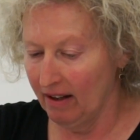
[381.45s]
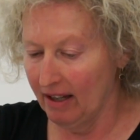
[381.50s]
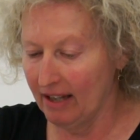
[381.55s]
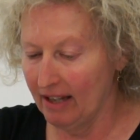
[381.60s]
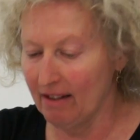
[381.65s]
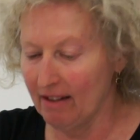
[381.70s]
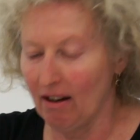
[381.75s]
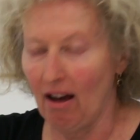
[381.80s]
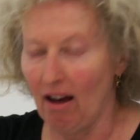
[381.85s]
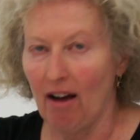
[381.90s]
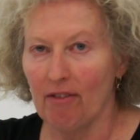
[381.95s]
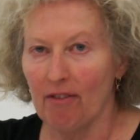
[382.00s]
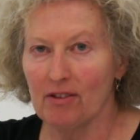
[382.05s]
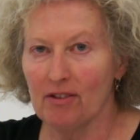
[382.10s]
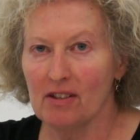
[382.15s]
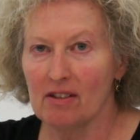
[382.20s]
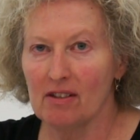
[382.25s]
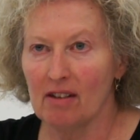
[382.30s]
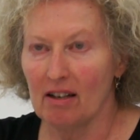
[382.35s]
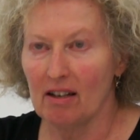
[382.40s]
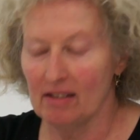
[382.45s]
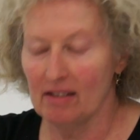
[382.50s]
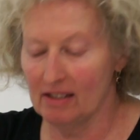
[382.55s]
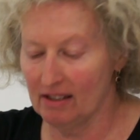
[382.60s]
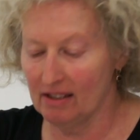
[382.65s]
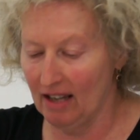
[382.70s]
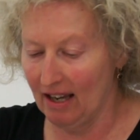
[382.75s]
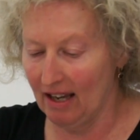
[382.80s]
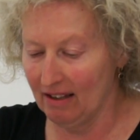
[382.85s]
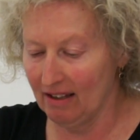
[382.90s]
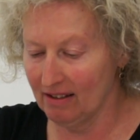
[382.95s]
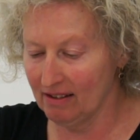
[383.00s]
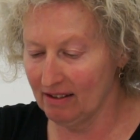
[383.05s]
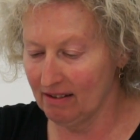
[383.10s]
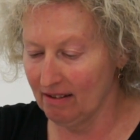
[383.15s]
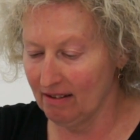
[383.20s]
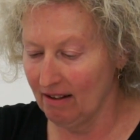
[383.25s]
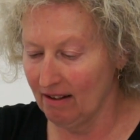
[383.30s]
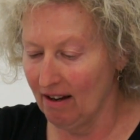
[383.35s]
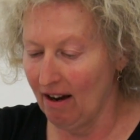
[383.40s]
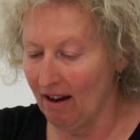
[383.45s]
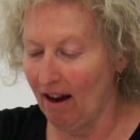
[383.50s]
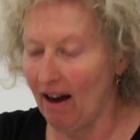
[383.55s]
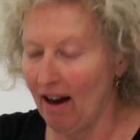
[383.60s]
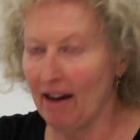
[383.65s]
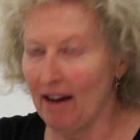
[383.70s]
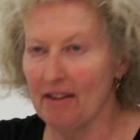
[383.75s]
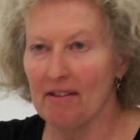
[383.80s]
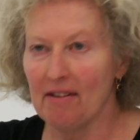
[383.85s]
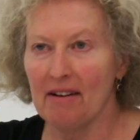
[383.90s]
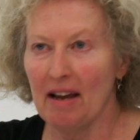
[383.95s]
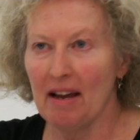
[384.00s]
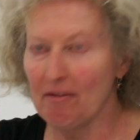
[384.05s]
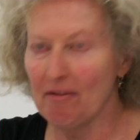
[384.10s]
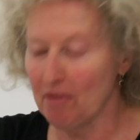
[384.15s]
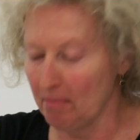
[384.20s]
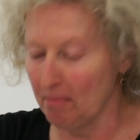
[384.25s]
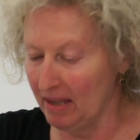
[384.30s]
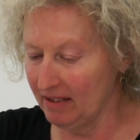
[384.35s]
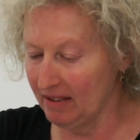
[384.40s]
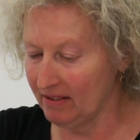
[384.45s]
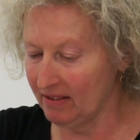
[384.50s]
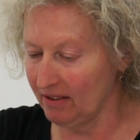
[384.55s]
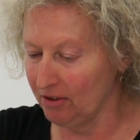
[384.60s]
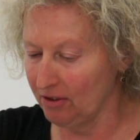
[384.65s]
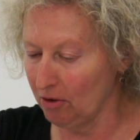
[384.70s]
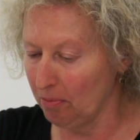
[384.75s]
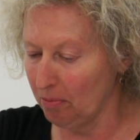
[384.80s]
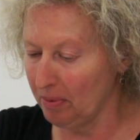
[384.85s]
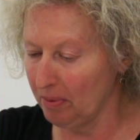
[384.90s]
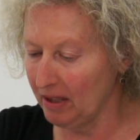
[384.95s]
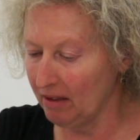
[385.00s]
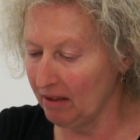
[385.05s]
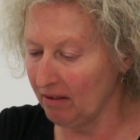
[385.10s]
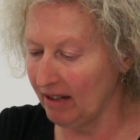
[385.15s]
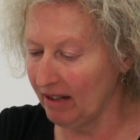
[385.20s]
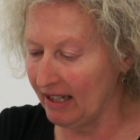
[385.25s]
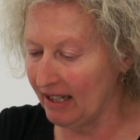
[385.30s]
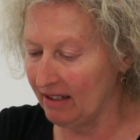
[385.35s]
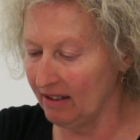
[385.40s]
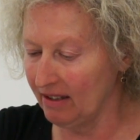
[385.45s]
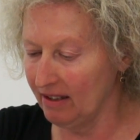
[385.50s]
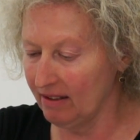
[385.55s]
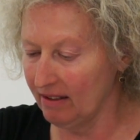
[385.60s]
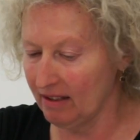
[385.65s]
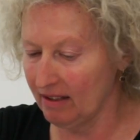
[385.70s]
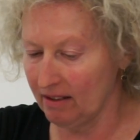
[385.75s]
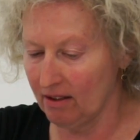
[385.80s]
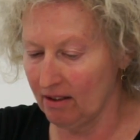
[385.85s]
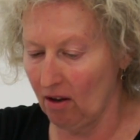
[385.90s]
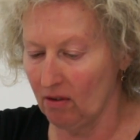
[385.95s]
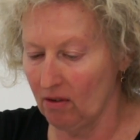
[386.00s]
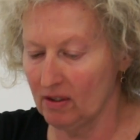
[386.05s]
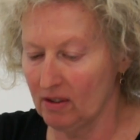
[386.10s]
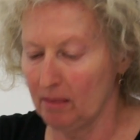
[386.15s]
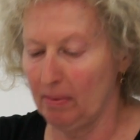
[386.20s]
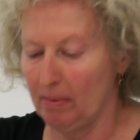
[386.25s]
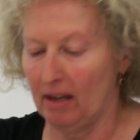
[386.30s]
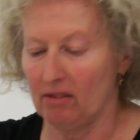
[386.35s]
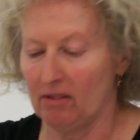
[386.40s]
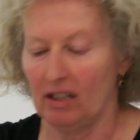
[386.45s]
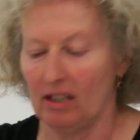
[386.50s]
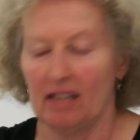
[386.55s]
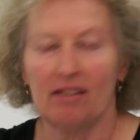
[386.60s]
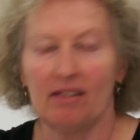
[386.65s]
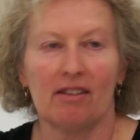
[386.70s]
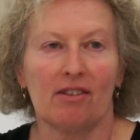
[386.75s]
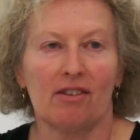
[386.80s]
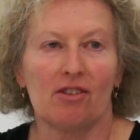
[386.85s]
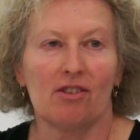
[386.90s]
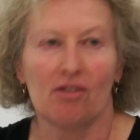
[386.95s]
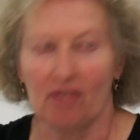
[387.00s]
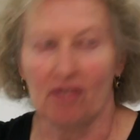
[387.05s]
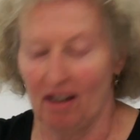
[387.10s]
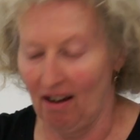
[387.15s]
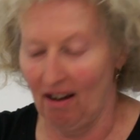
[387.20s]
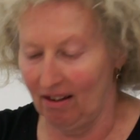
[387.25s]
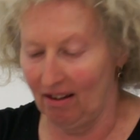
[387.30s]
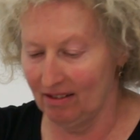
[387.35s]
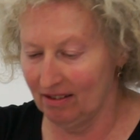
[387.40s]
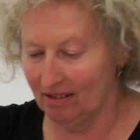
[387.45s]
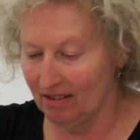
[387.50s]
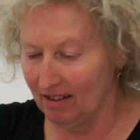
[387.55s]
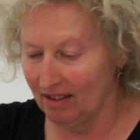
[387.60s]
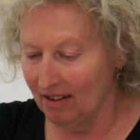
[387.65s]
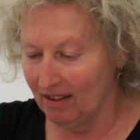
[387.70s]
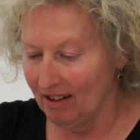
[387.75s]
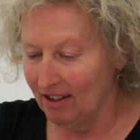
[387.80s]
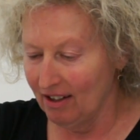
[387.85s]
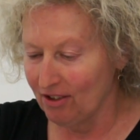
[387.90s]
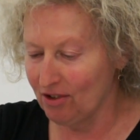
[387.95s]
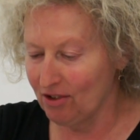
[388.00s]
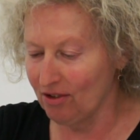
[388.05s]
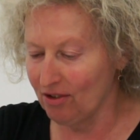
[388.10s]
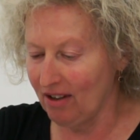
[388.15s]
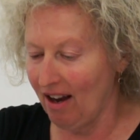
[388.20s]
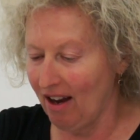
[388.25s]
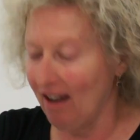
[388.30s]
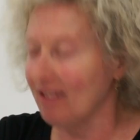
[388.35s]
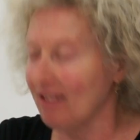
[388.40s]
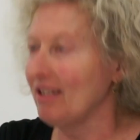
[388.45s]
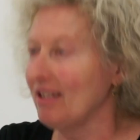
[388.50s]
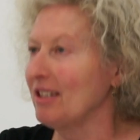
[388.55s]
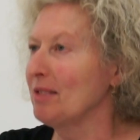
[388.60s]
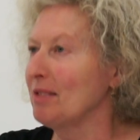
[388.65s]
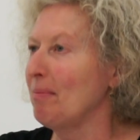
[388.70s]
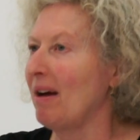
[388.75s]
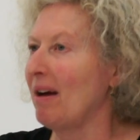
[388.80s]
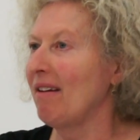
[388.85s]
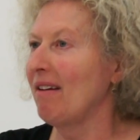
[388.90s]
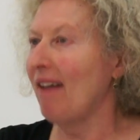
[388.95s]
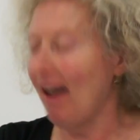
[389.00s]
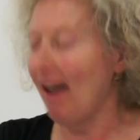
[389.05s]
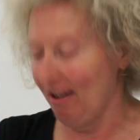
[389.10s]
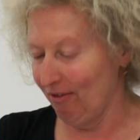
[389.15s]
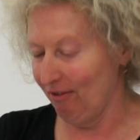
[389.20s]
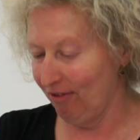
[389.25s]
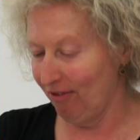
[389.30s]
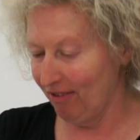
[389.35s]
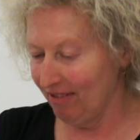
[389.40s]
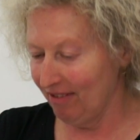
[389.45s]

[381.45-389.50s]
He laughs and says, I never met a European lady that knows about Indian Jugaad. Jugaad is my life.